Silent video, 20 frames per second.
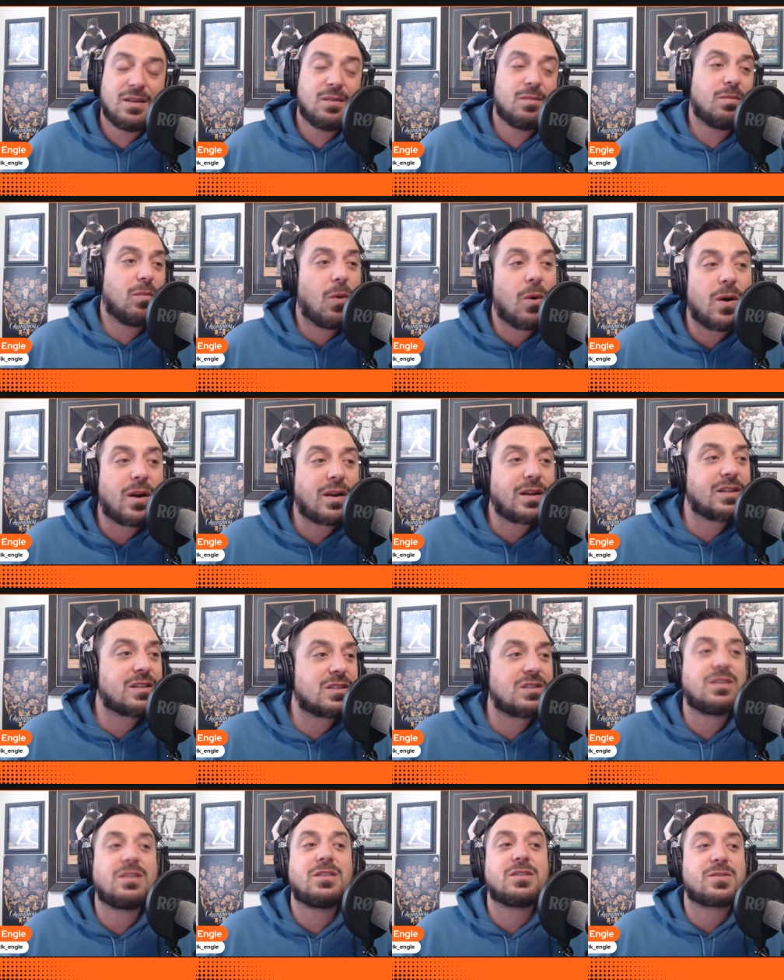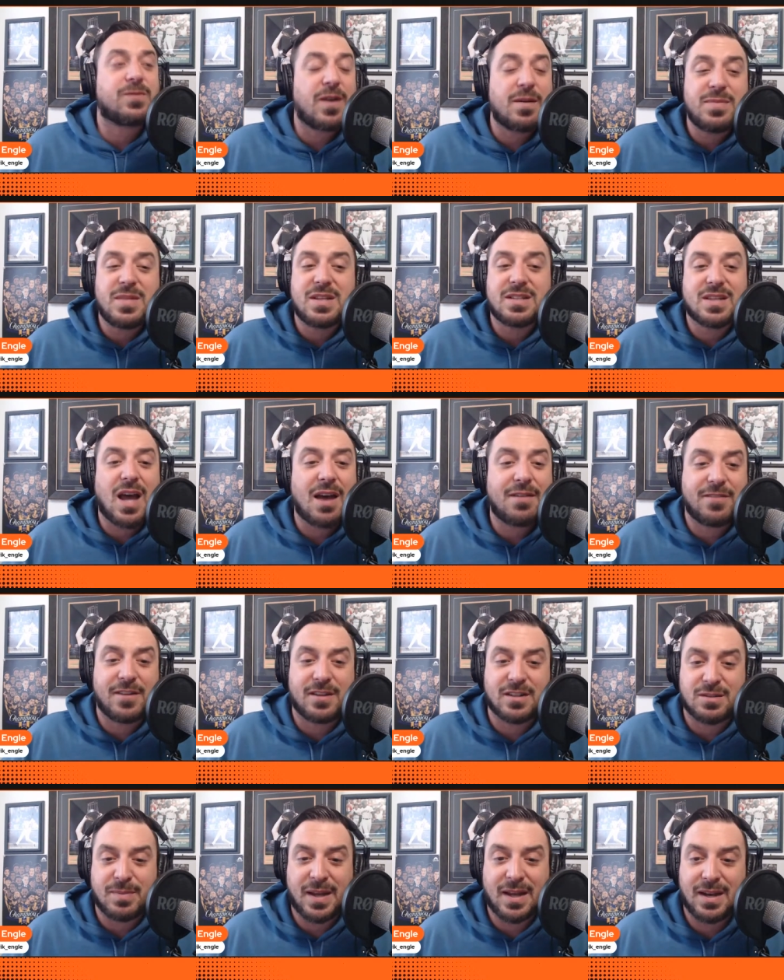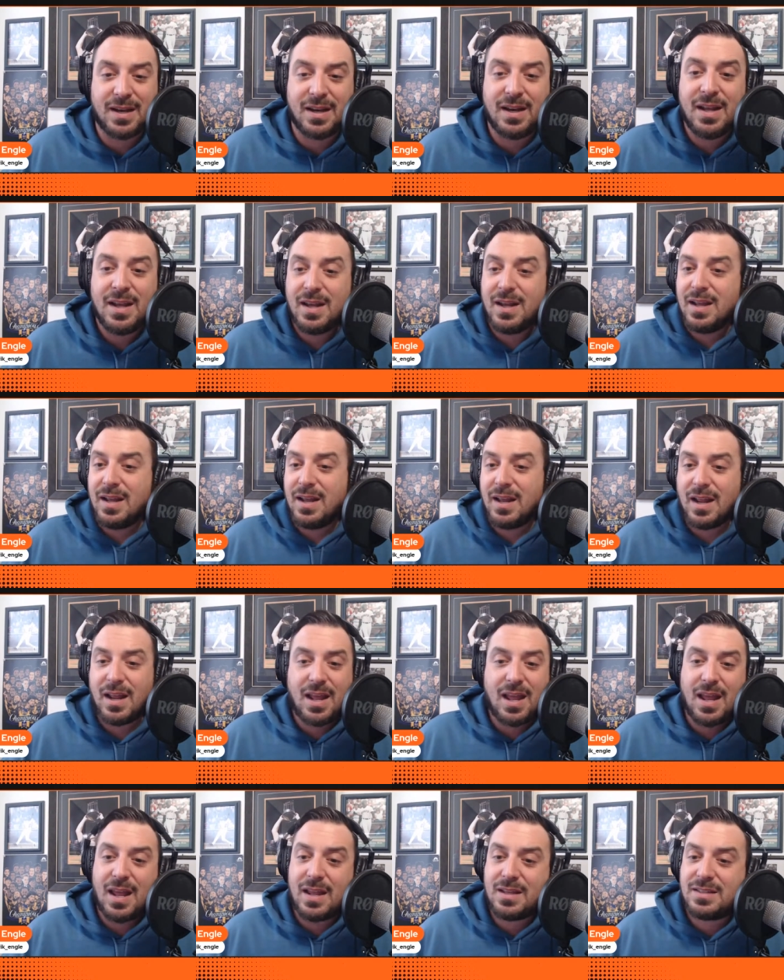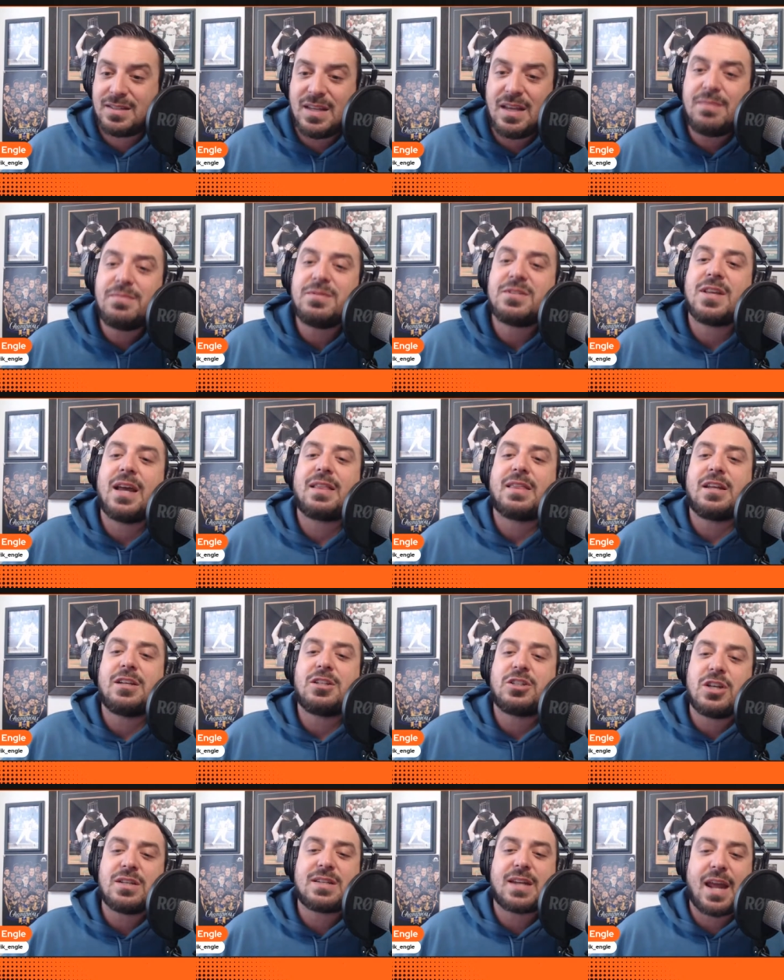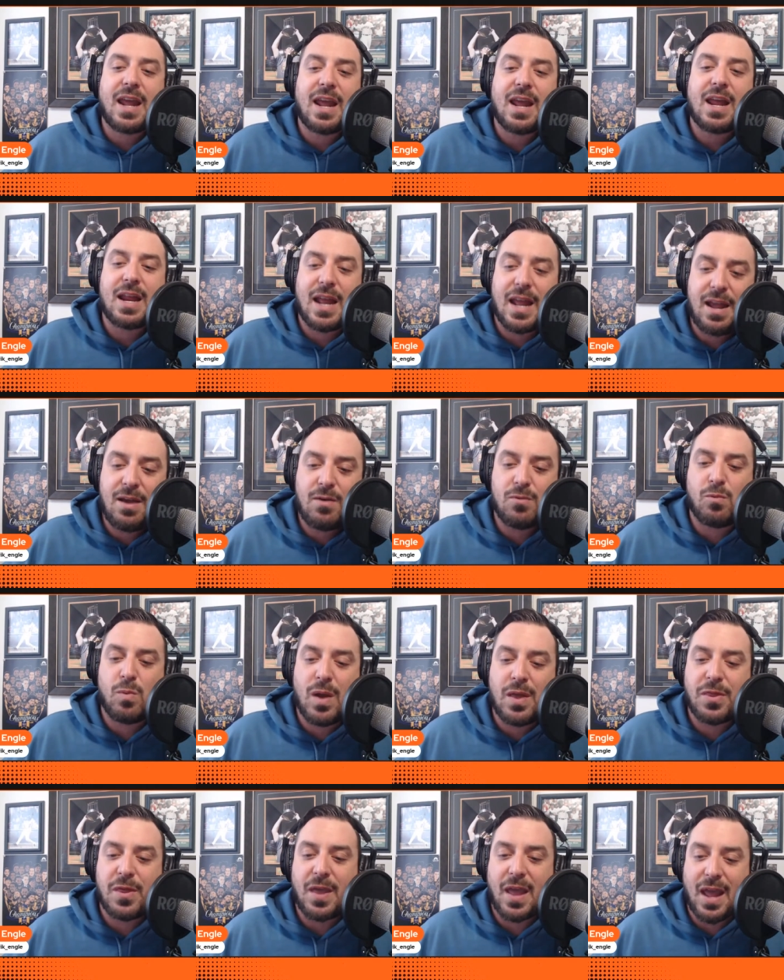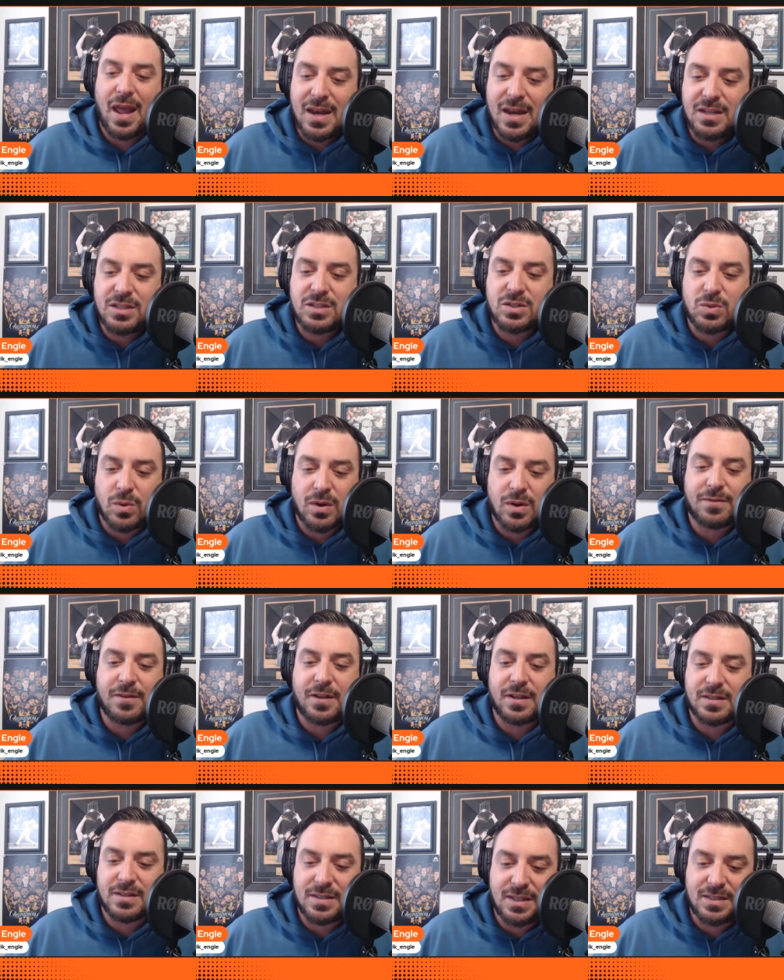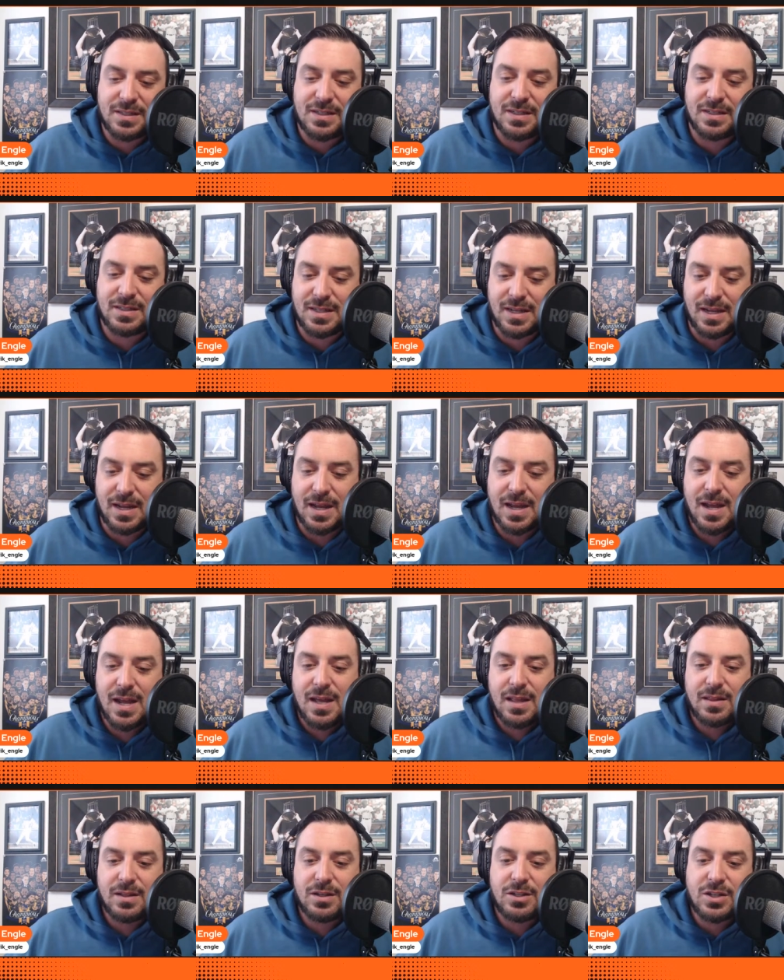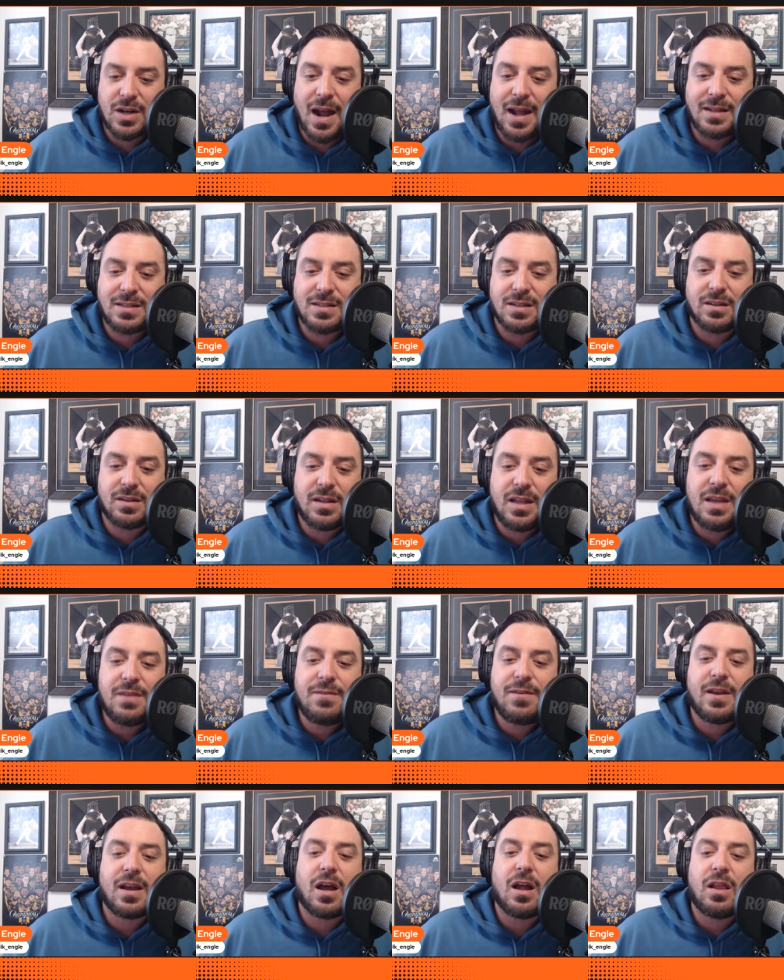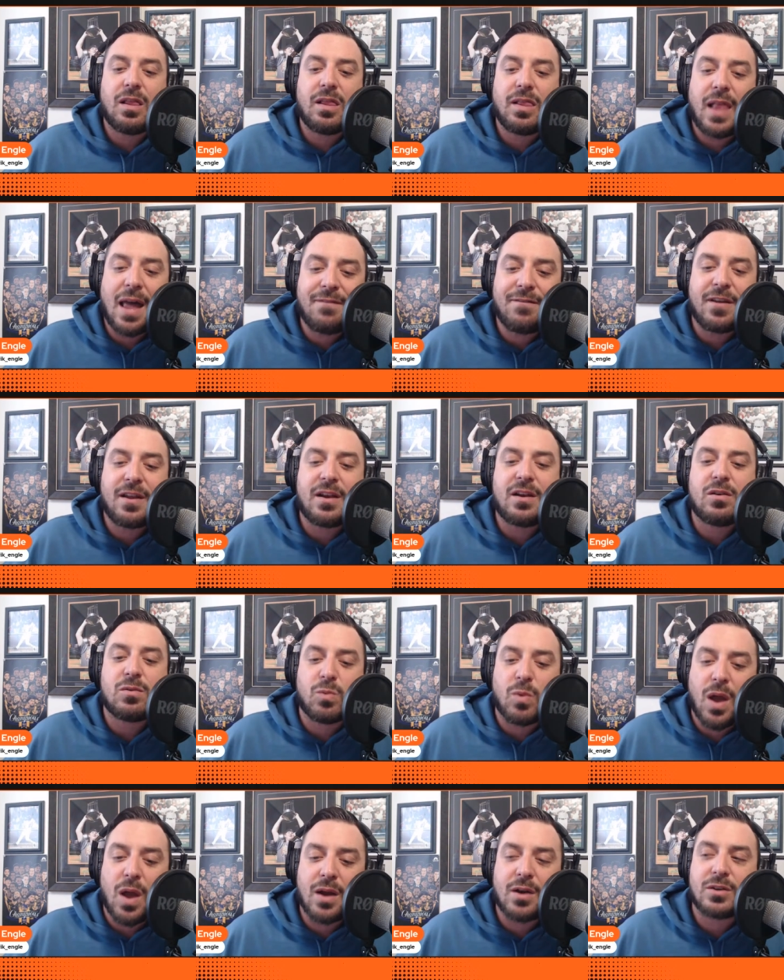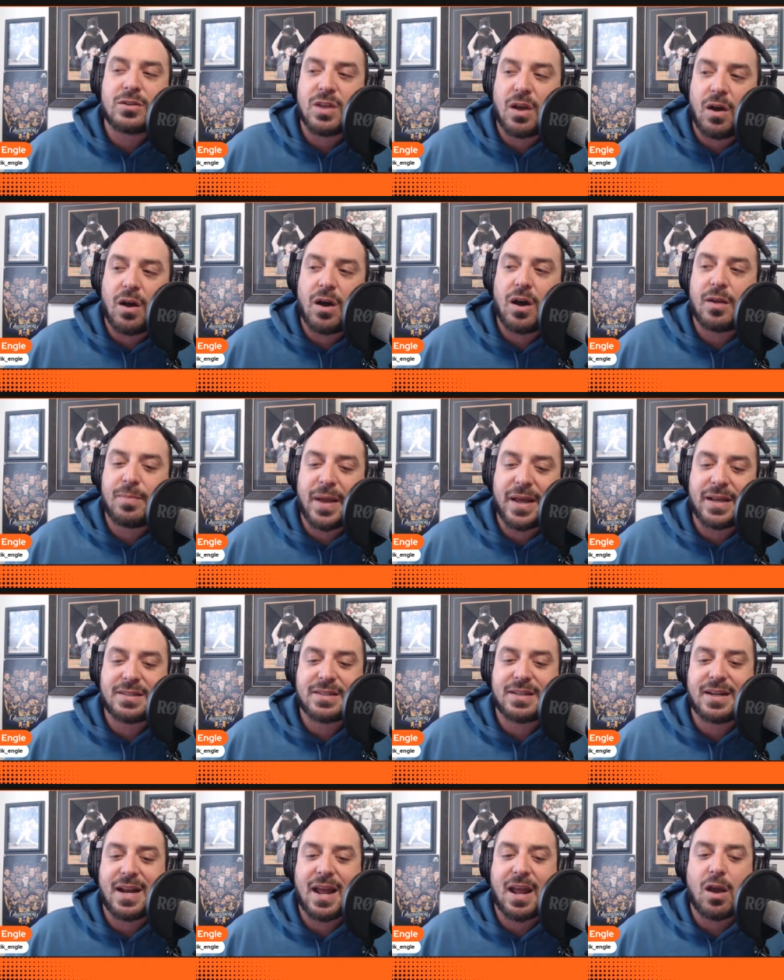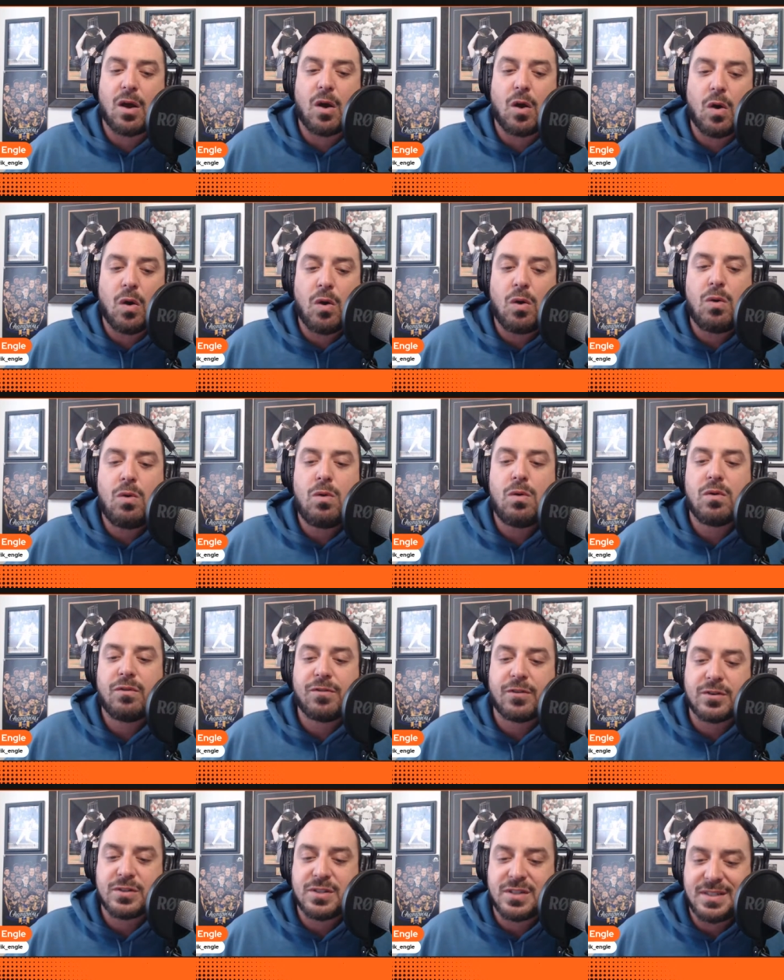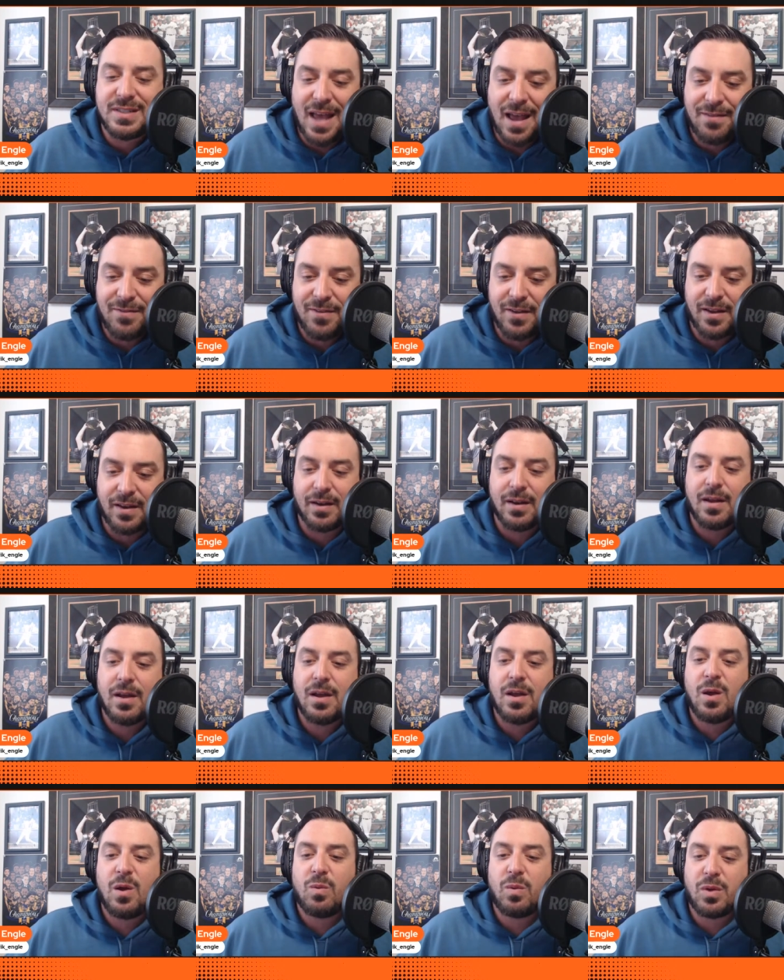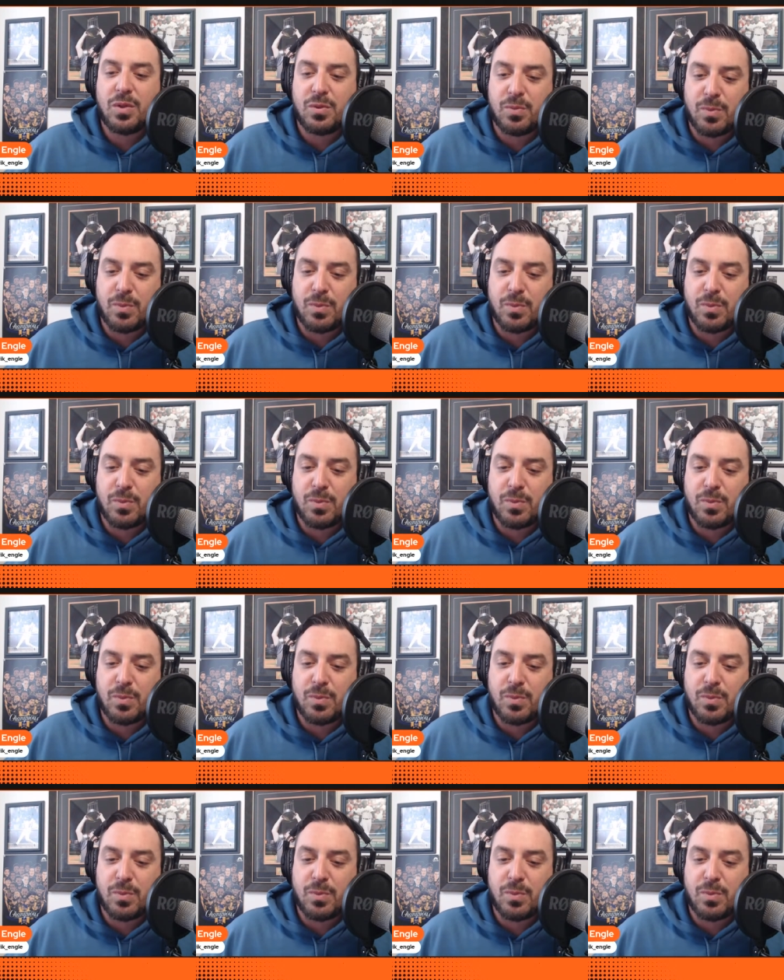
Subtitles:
more concerns from this offense, man. It seems like they just can't hit with any sort of consistency. The Giants leaving 11 runners on base today, 0 for 7 with